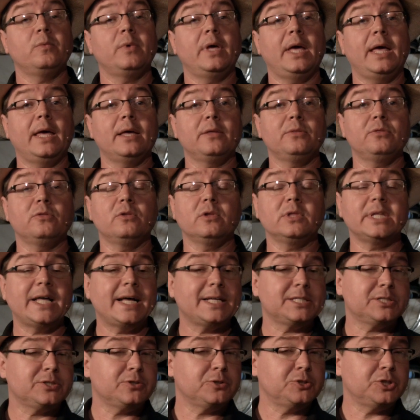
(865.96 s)
And the
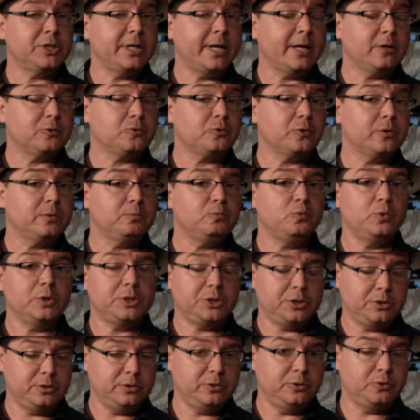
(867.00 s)
last searching algorithm,
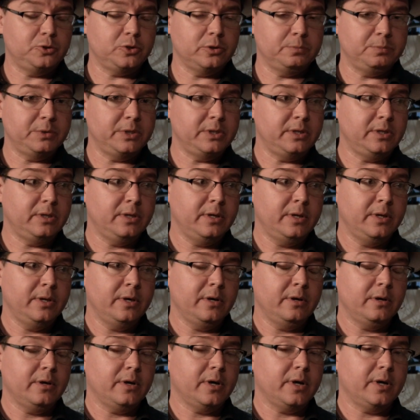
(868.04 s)
which you should be
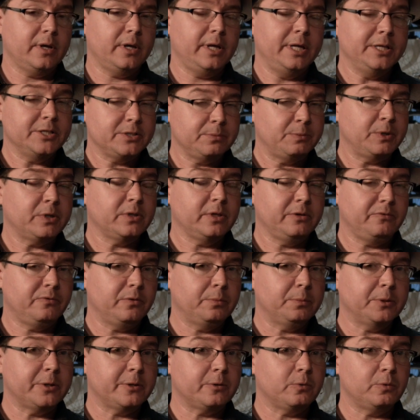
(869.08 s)
intimately
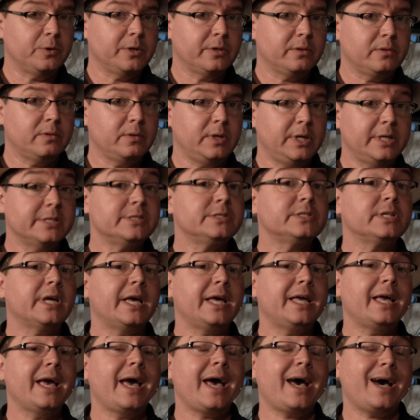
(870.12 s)
familiar with, is
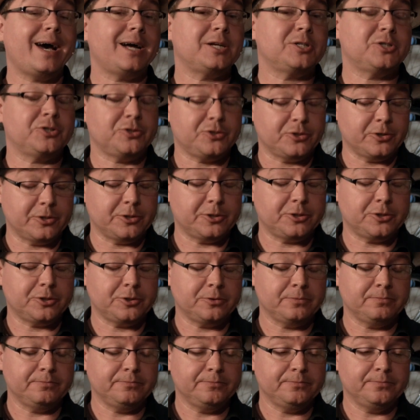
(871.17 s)
a hash search,
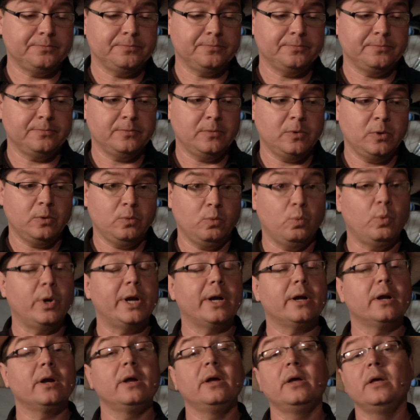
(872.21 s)

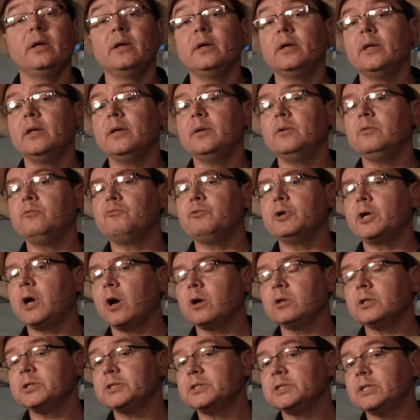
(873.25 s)
where
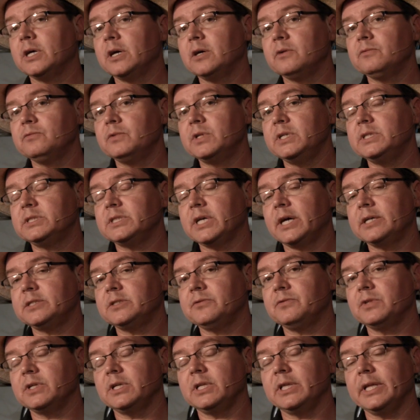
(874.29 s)
regardless of the size
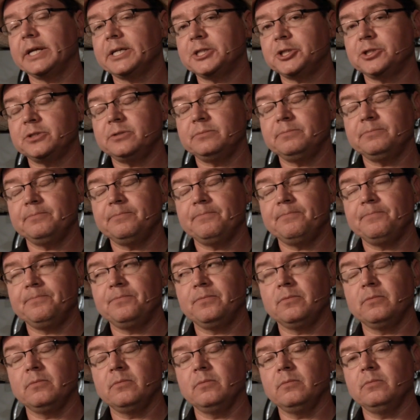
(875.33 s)
of the collection,
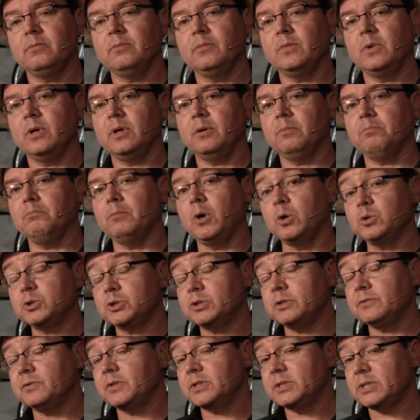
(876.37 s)

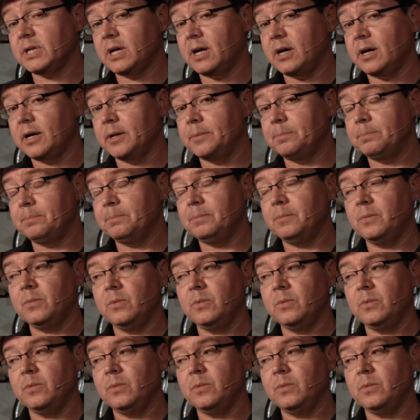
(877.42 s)
most of the time,